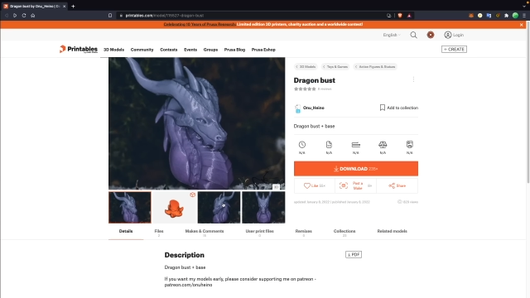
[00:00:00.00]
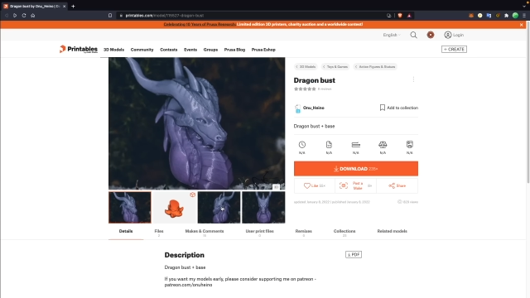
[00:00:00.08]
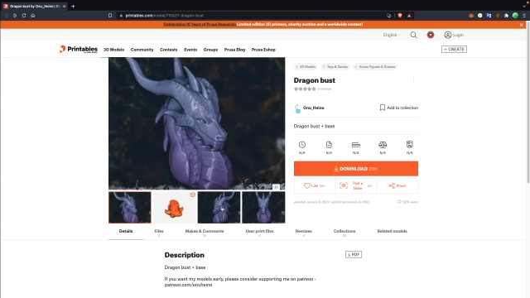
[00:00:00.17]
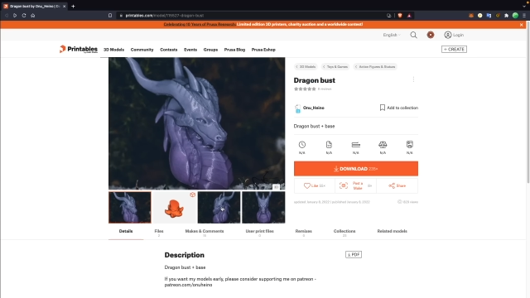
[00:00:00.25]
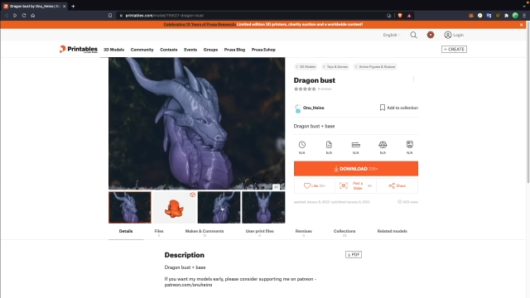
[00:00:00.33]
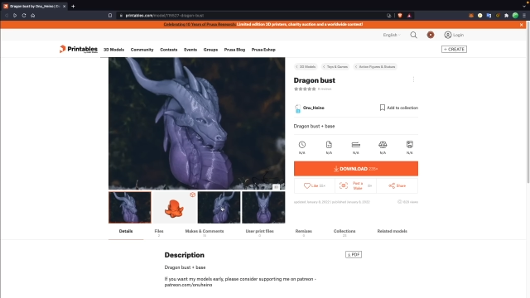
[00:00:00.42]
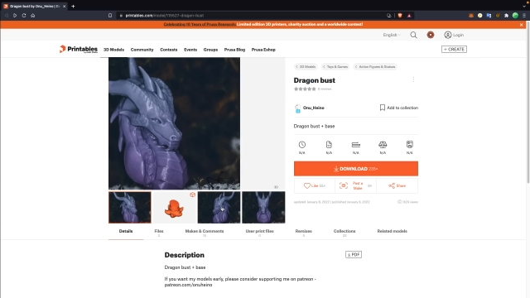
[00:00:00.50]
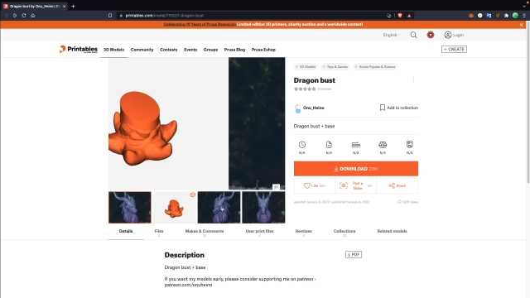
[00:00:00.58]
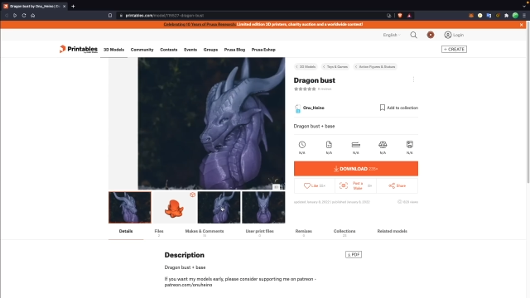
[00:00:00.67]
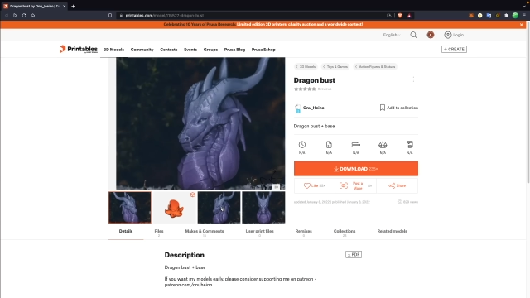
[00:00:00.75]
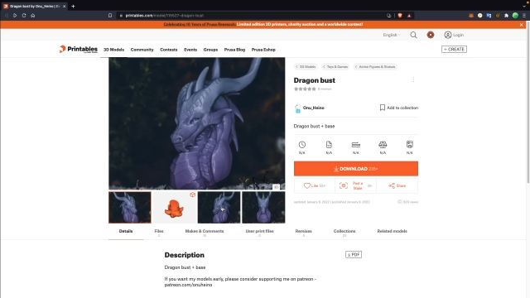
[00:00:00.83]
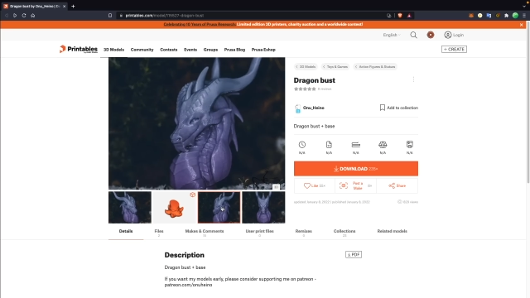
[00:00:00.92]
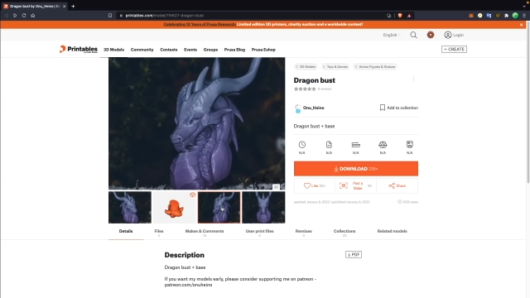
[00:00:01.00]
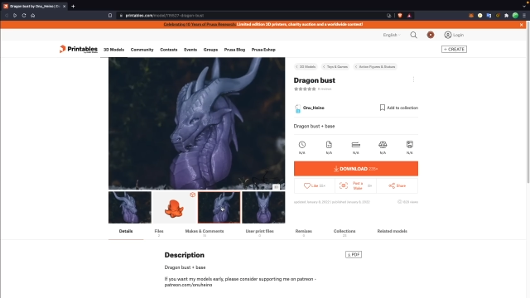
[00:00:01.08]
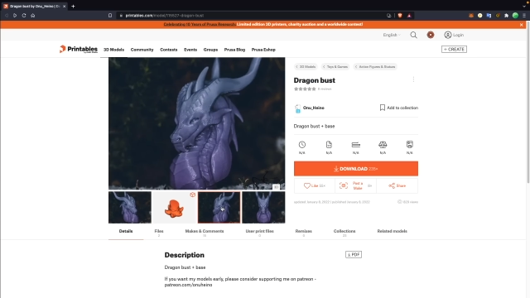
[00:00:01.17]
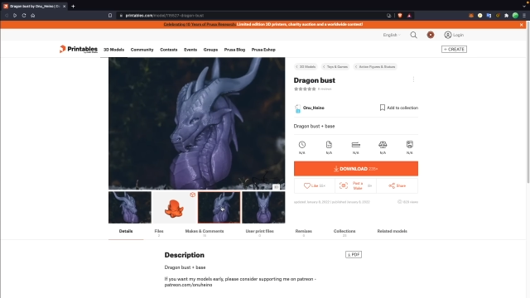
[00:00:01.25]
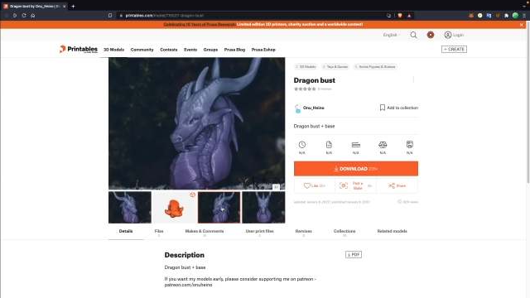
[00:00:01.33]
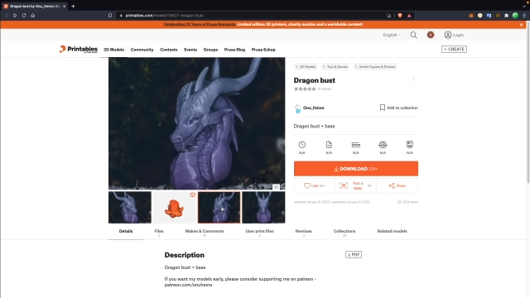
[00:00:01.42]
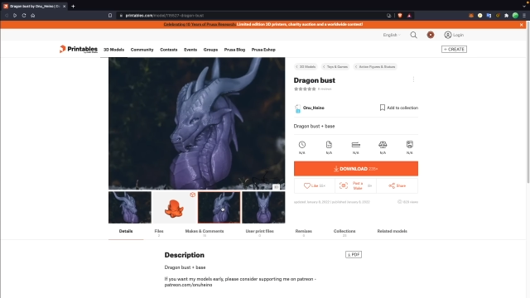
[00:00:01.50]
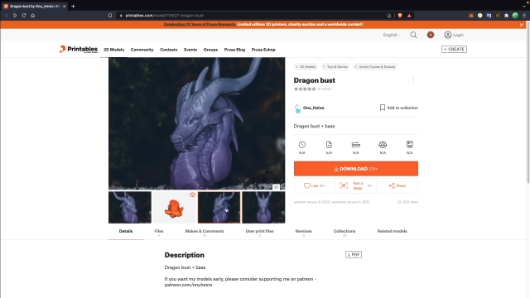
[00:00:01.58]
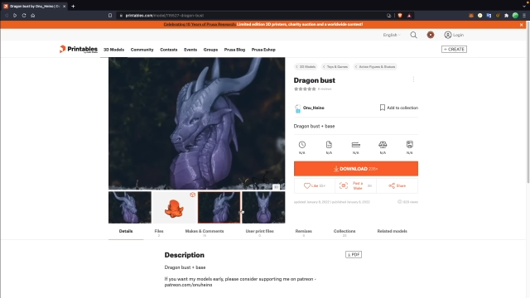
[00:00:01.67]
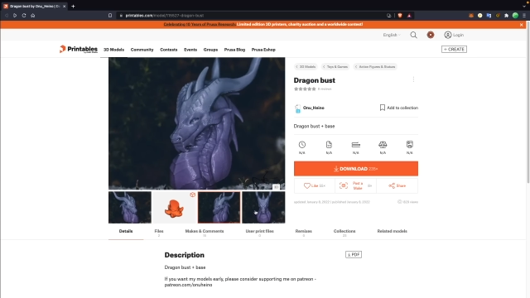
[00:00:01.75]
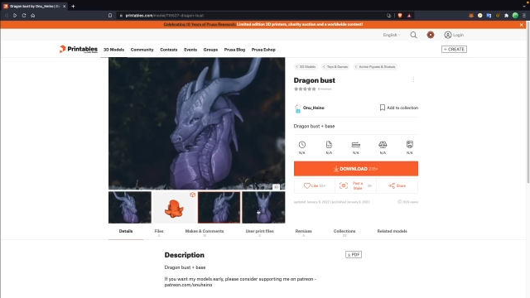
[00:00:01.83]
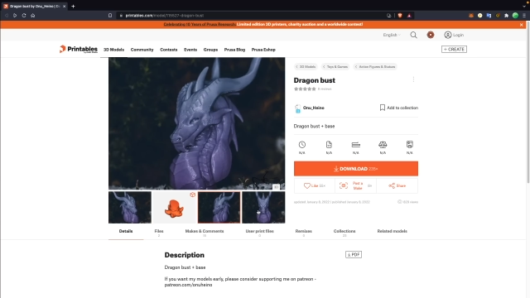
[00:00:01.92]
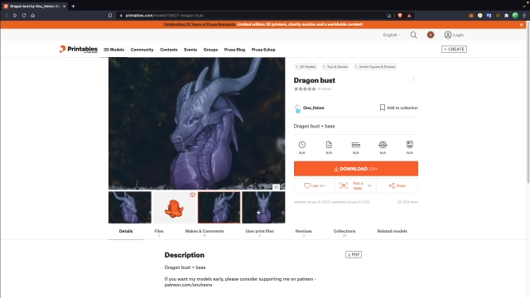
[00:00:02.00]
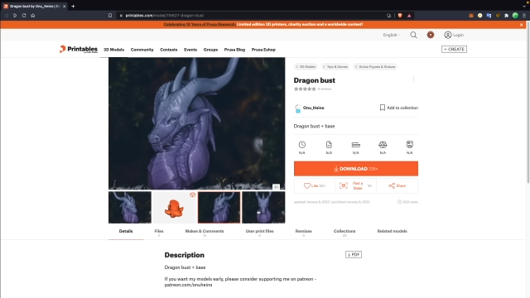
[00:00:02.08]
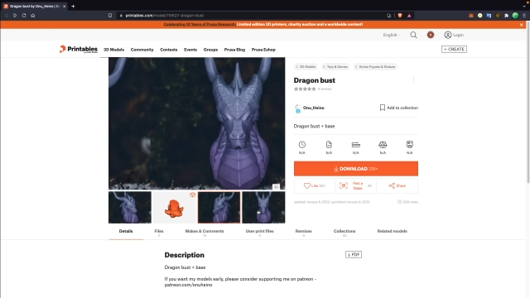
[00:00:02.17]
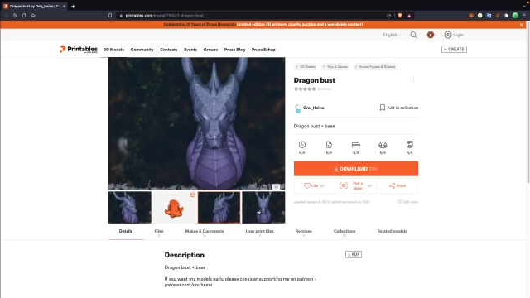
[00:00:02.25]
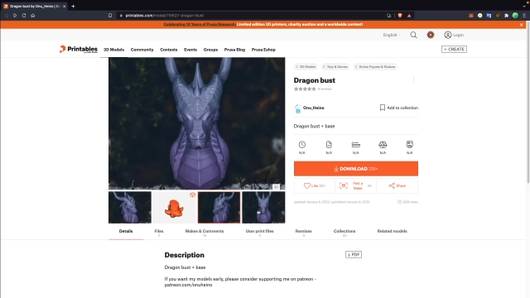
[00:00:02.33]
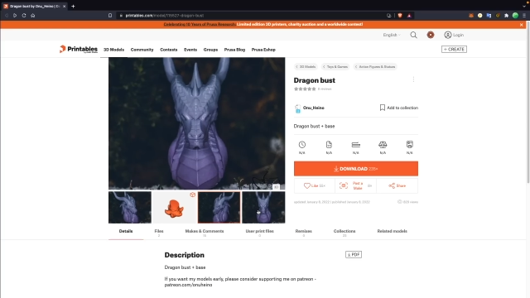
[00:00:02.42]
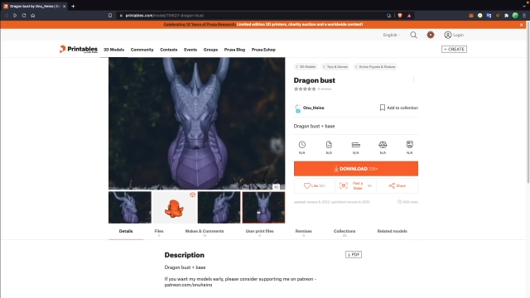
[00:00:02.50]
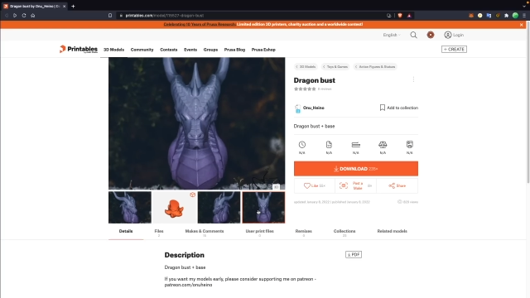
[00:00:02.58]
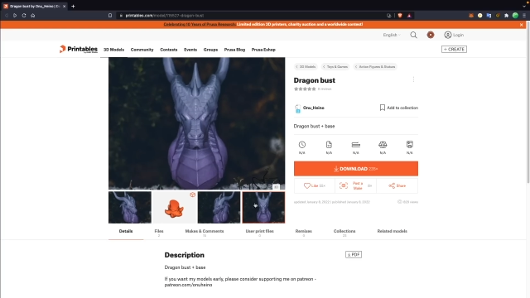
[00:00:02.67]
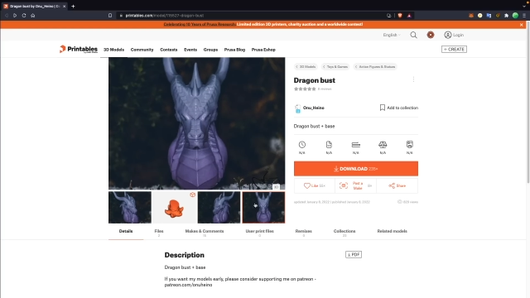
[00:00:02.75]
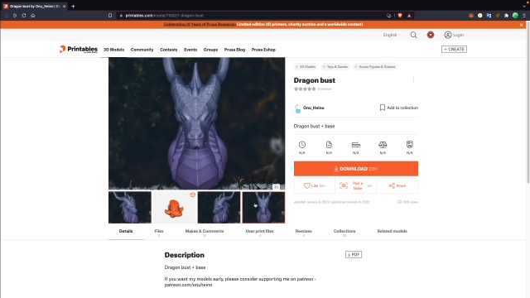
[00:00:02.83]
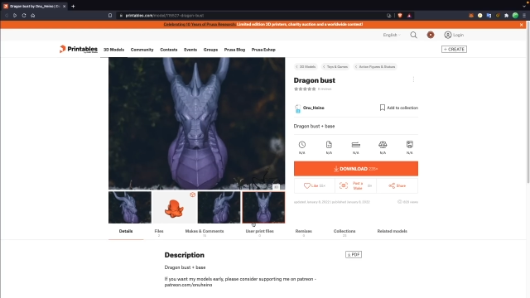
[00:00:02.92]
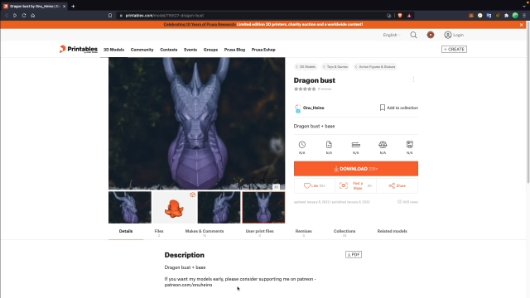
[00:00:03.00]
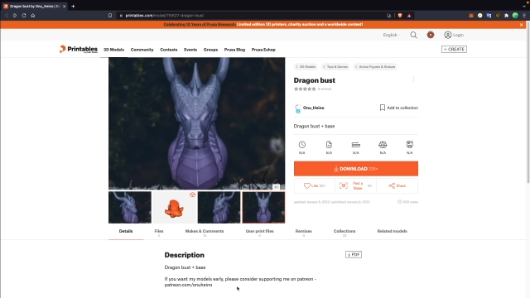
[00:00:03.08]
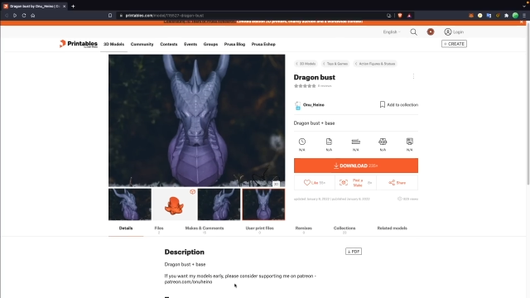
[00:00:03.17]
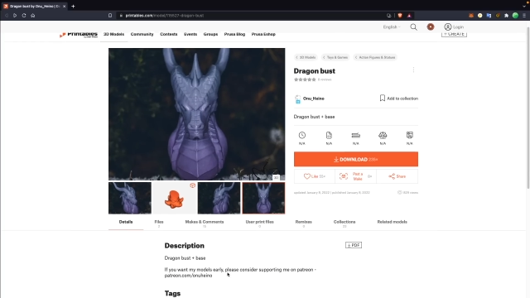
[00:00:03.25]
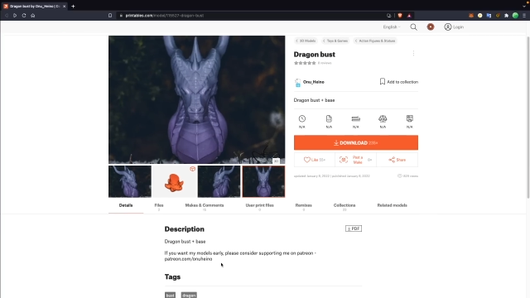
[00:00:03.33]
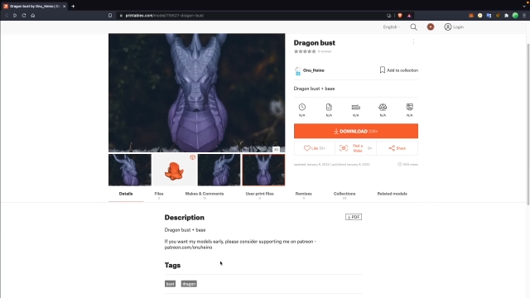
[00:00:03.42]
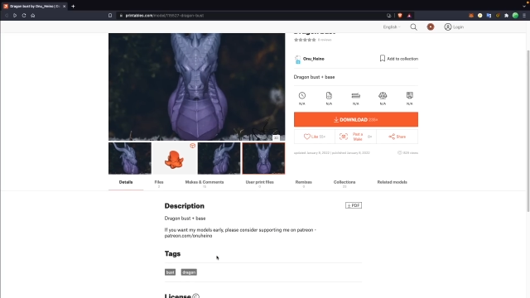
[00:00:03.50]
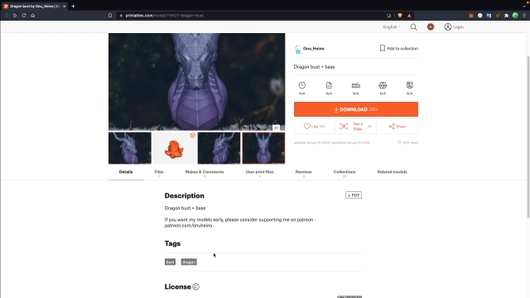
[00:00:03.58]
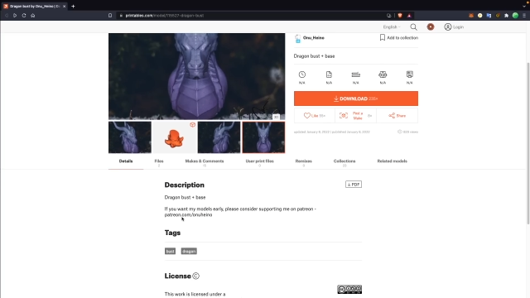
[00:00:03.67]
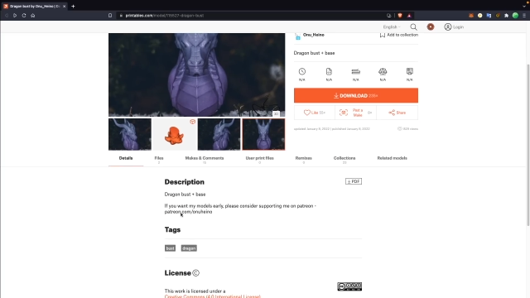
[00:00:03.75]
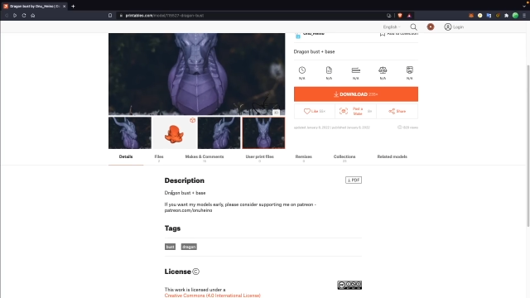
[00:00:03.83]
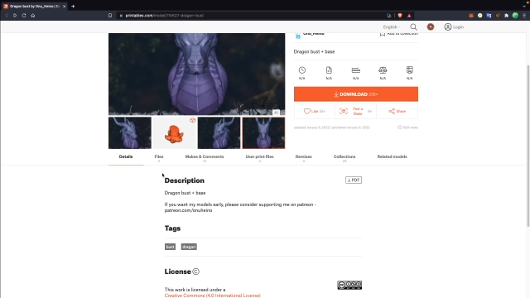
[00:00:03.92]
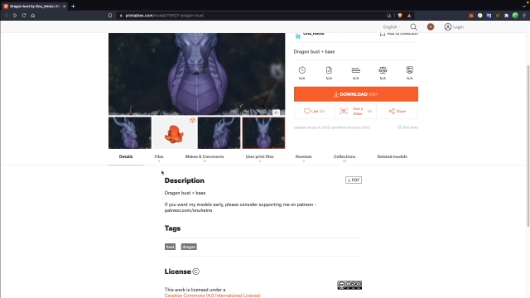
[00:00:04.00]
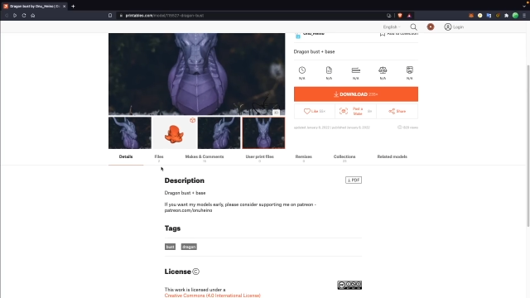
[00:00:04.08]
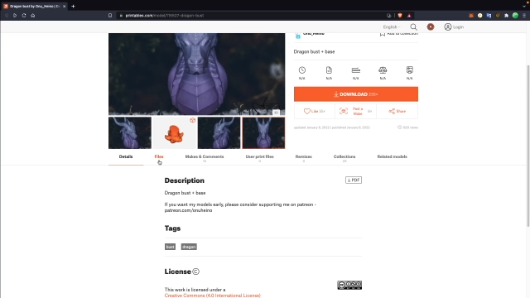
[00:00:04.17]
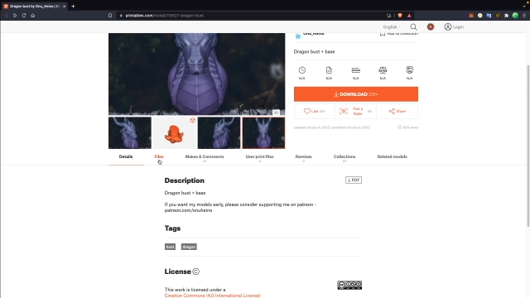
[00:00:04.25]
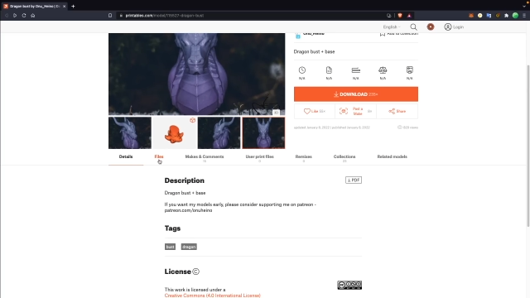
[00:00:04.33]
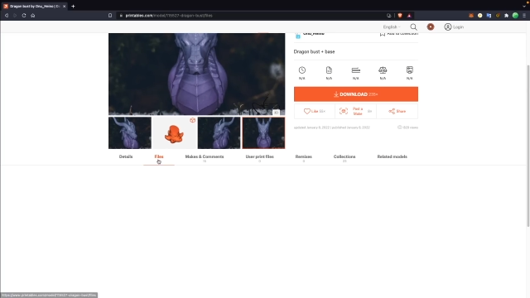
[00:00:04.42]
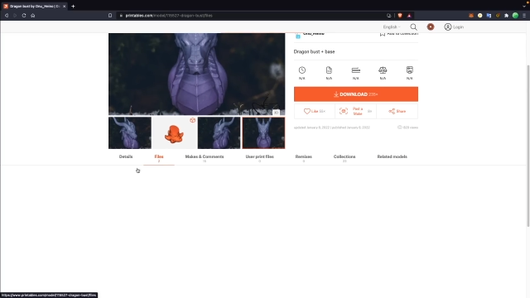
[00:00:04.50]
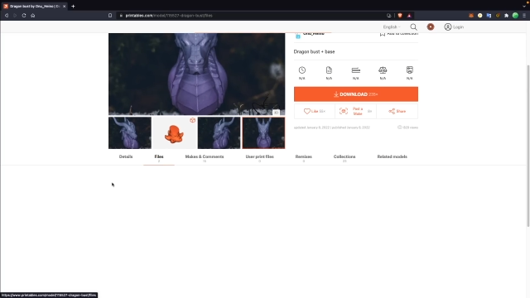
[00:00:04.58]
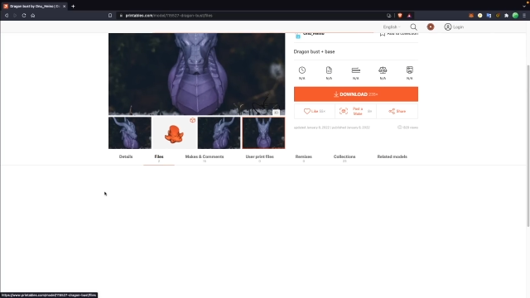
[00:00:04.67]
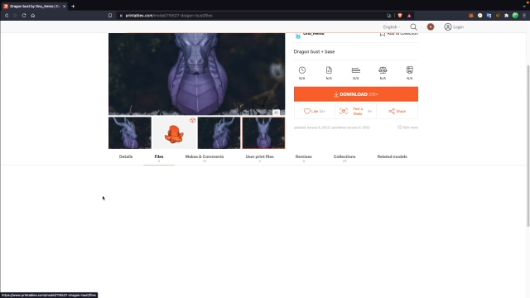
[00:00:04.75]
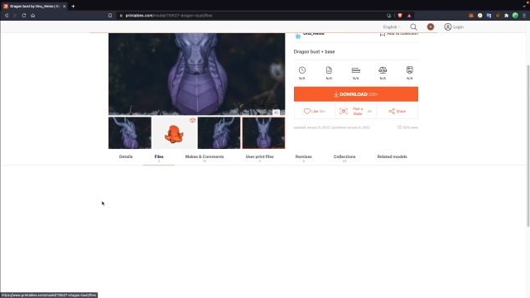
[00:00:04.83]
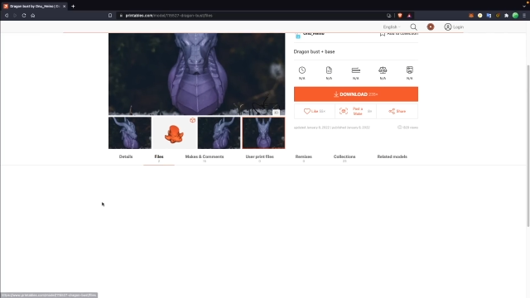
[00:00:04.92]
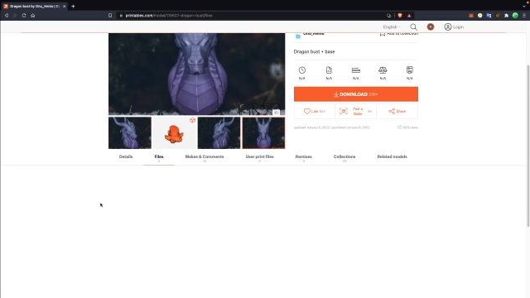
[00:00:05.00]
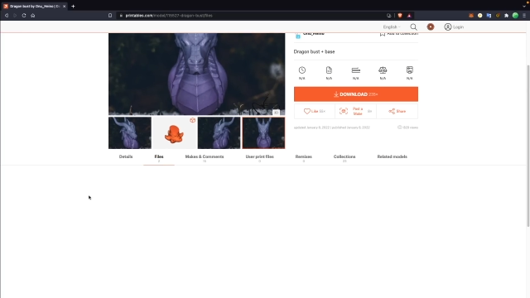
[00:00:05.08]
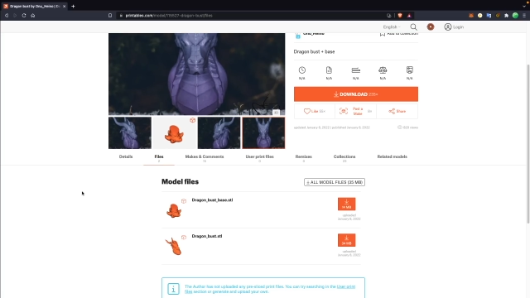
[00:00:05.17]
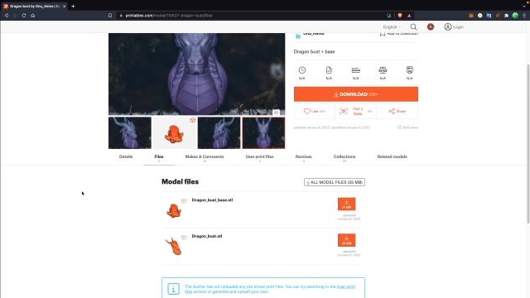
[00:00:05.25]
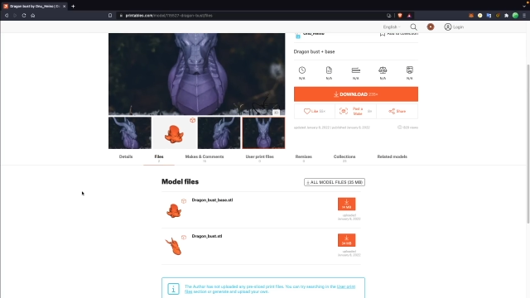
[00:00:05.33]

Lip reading: Nobody's mouth can be seen.